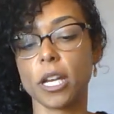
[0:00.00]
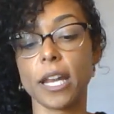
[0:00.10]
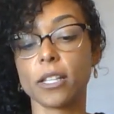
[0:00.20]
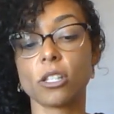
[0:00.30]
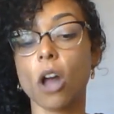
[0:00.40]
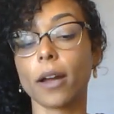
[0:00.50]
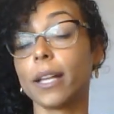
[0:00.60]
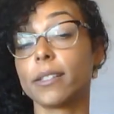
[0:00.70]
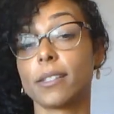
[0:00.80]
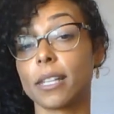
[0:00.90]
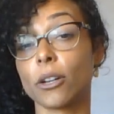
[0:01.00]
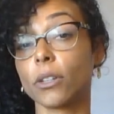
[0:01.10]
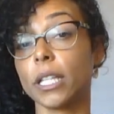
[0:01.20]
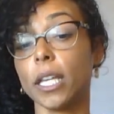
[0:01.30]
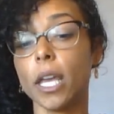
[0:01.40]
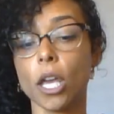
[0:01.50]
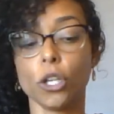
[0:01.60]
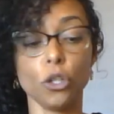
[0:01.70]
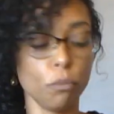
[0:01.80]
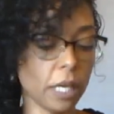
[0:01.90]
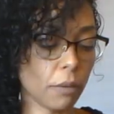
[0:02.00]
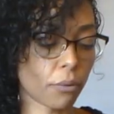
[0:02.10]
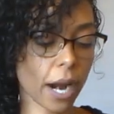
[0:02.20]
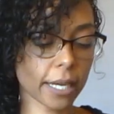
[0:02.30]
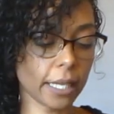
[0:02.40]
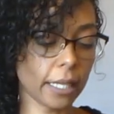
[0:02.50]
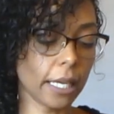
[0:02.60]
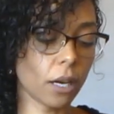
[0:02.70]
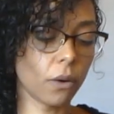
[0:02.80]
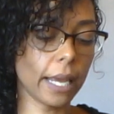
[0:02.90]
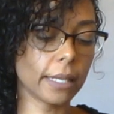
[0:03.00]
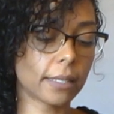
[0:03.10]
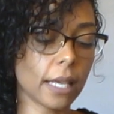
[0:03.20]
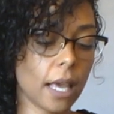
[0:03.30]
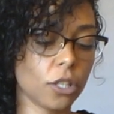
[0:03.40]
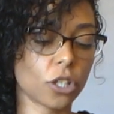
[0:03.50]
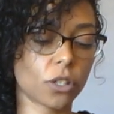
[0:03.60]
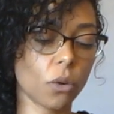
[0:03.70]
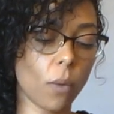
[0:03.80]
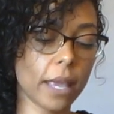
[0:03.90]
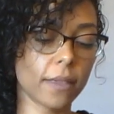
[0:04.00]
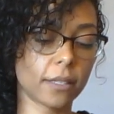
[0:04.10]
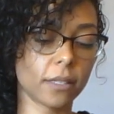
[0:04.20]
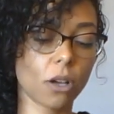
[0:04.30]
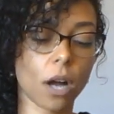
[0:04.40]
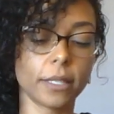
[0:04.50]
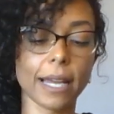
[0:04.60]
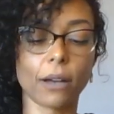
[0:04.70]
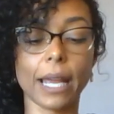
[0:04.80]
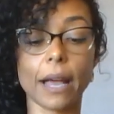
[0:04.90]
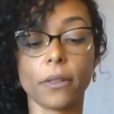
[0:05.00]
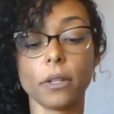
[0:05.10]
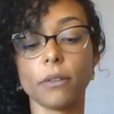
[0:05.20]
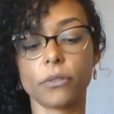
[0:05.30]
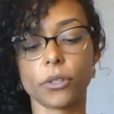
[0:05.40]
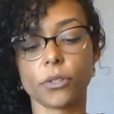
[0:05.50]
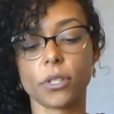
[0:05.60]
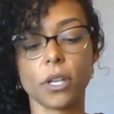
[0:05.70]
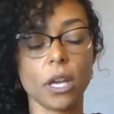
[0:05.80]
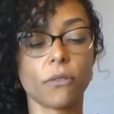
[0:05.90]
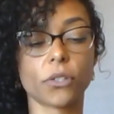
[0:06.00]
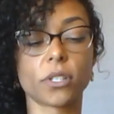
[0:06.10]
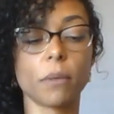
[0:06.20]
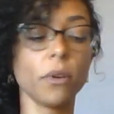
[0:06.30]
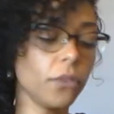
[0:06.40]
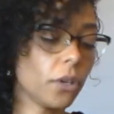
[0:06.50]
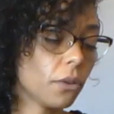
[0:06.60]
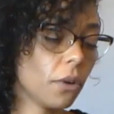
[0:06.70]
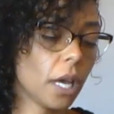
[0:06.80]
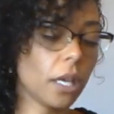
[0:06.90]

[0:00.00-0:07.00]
And it's not necessarily you being pregnant, Leo. It's just the way this has gone down. Yeah, the lovers. For some of you,